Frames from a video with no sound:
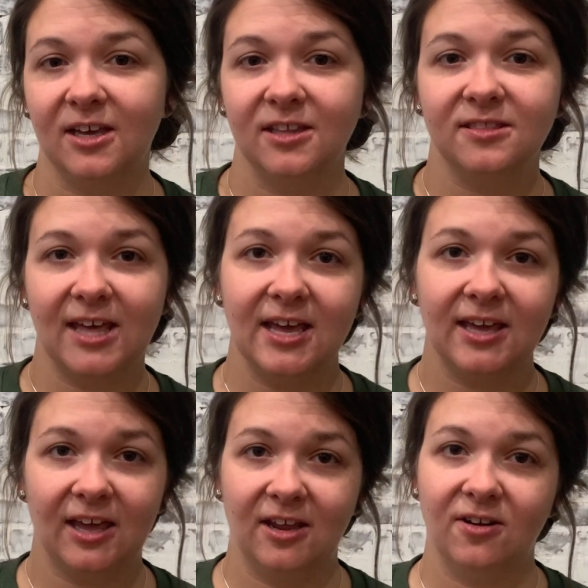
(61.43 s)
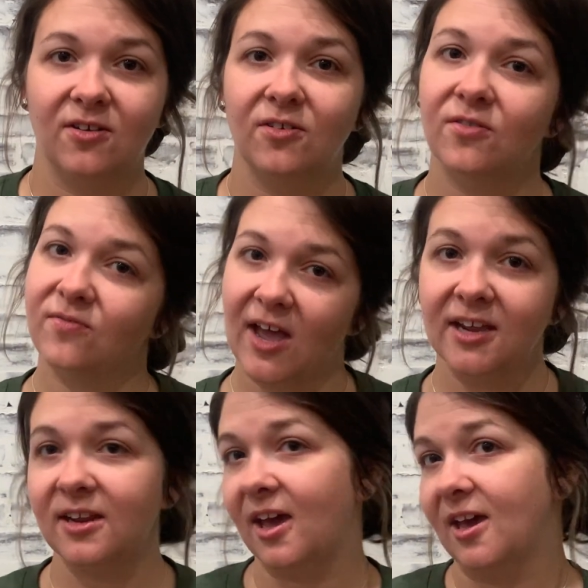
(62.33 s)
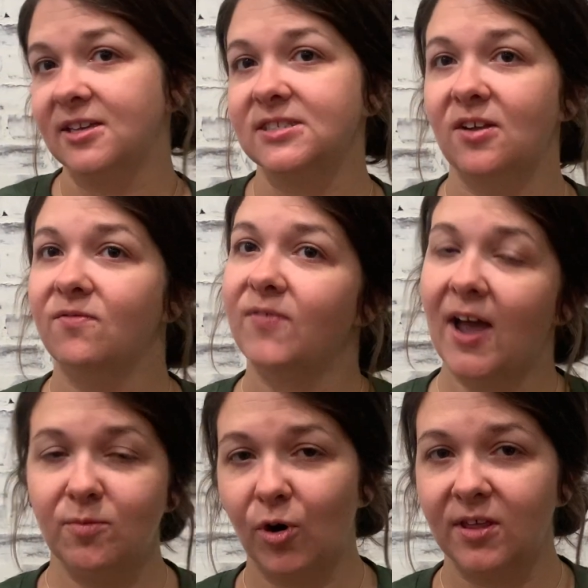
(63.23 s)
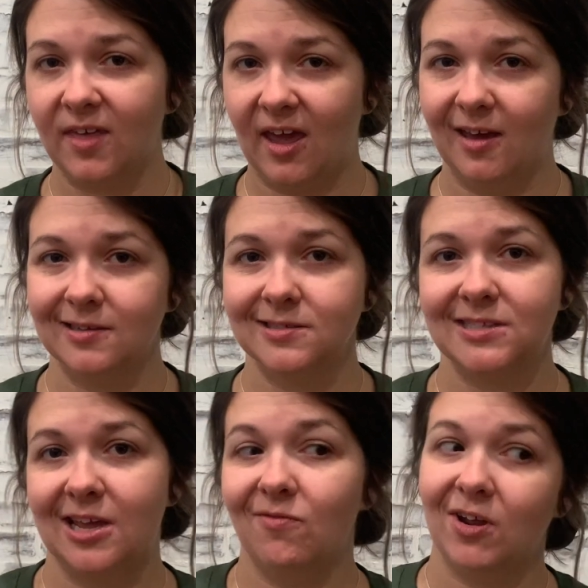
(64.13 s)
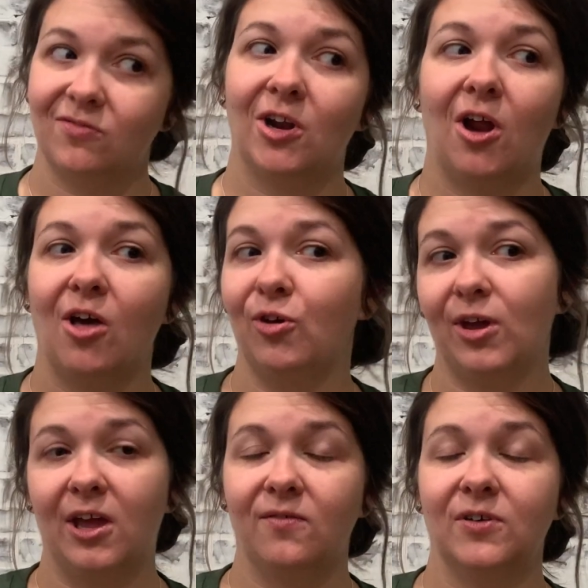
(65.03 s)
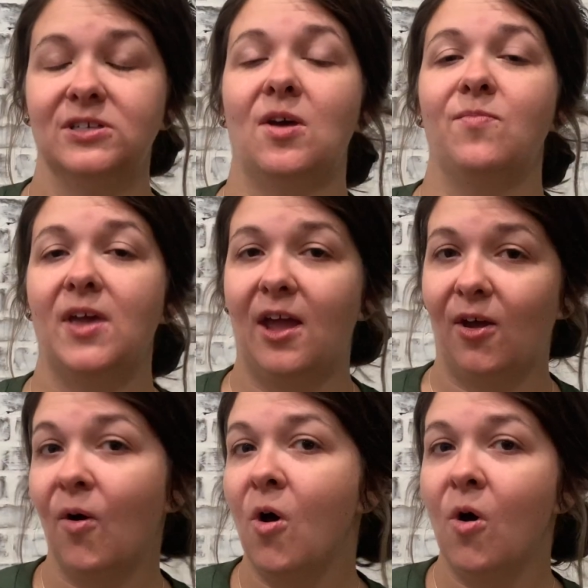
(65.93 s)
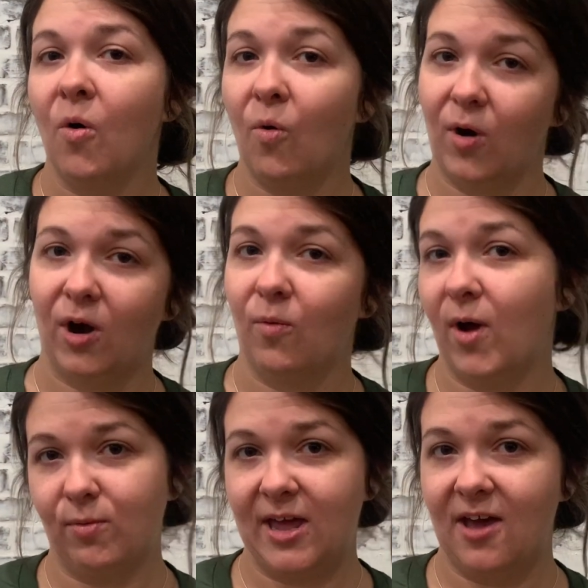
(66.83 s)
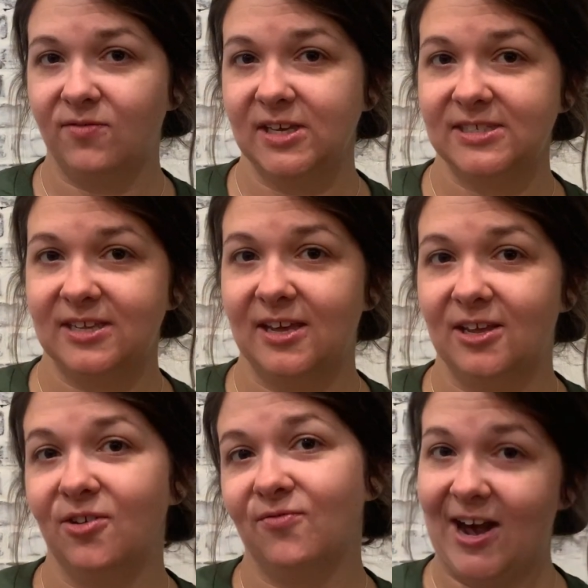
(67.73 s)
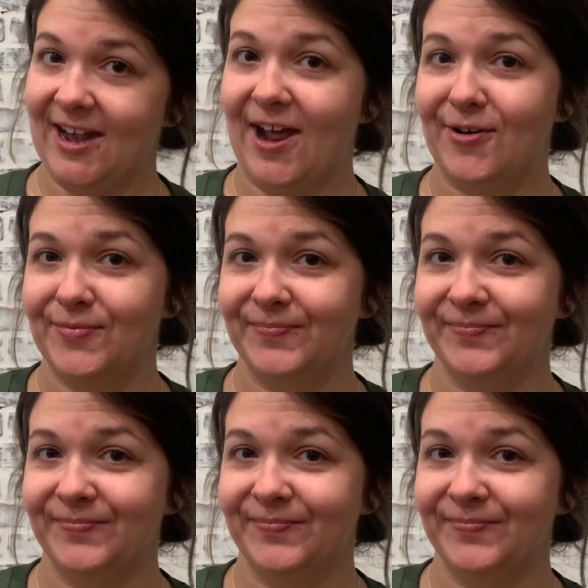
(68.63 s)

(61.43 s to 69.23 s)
that they can find us and find more things, even if they're not looking for something or what we have listed right now.